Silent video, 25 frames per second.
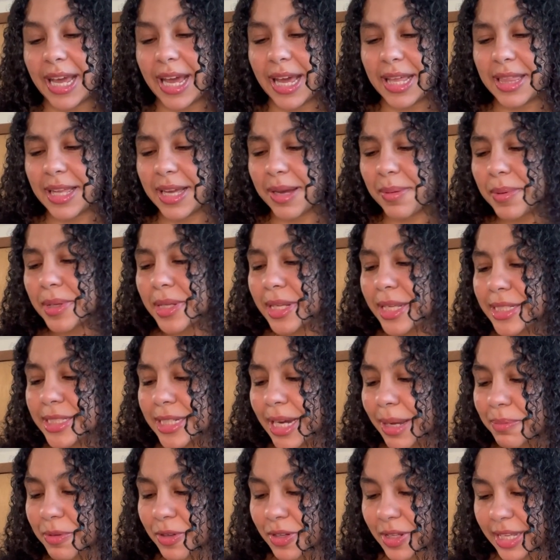I think I'm on like
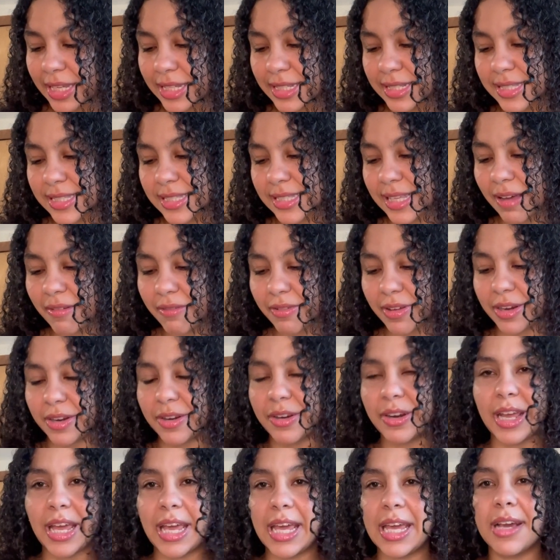chapter like 7 or
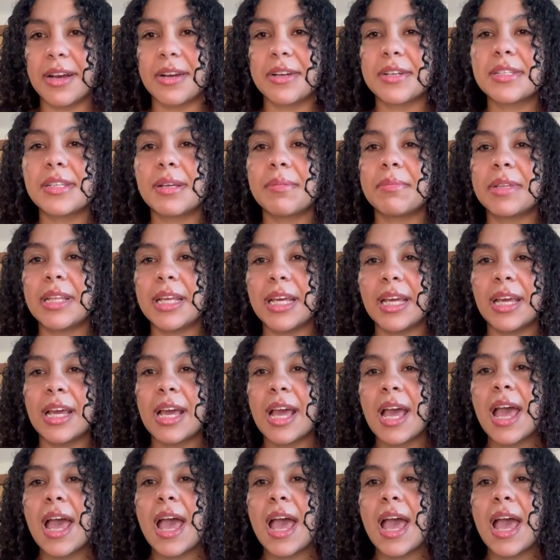8 or something,